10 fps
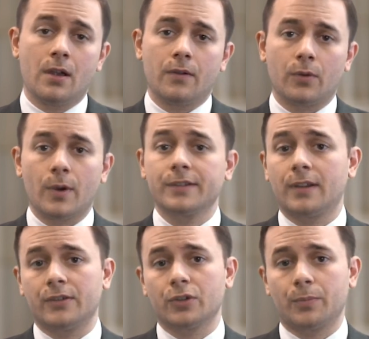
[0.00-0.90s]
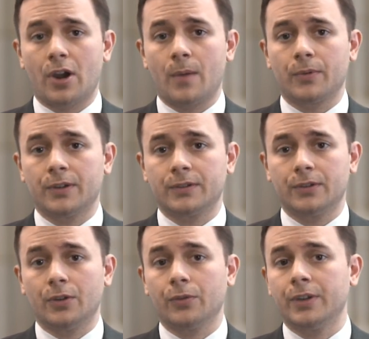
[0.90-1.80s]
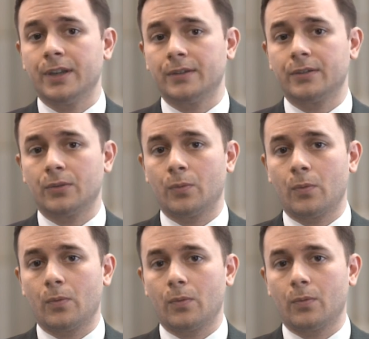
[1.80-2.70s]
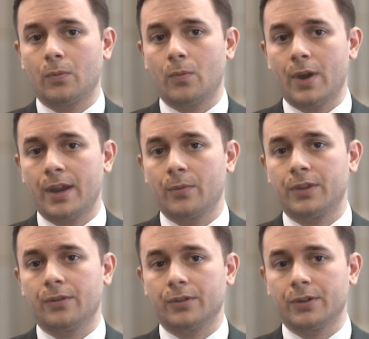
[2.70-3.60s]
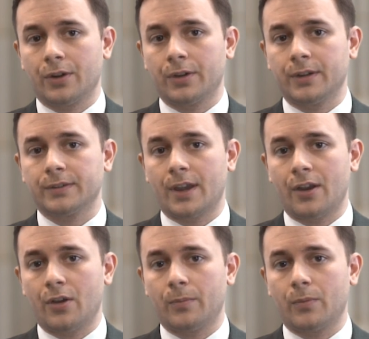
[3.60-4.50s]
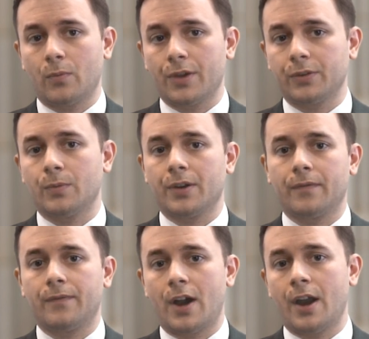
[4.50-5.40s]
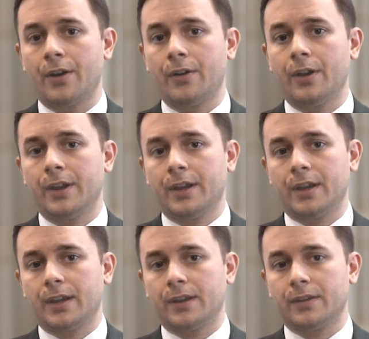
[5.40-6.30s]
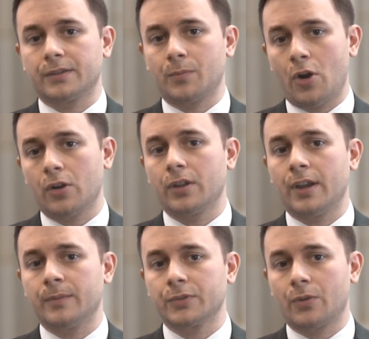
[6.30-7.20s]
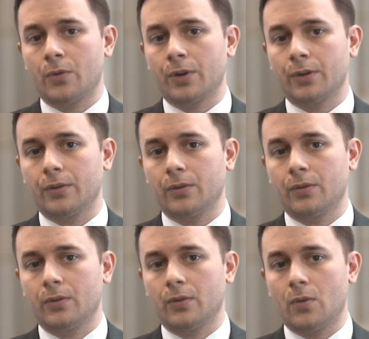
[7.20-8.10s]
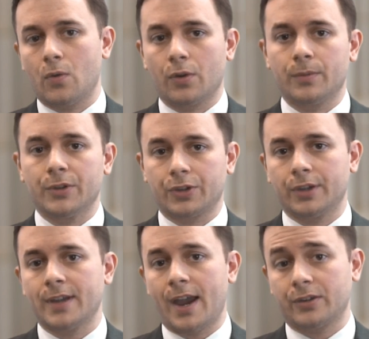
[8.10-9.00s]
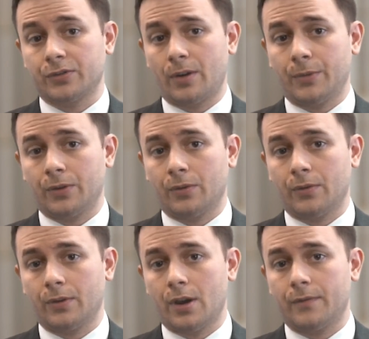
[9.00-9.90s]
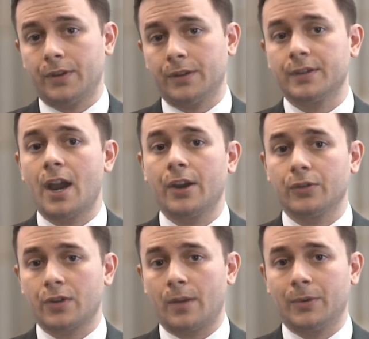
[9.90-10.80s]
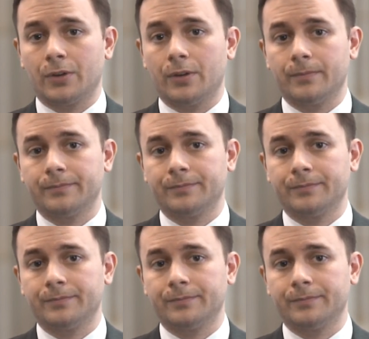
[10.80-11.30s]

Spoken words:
For residential properties, you'll need to weigh with your attorney's help whether you want to file in the small claims court or the Michigan Tax Tribunal of the entire tribunal.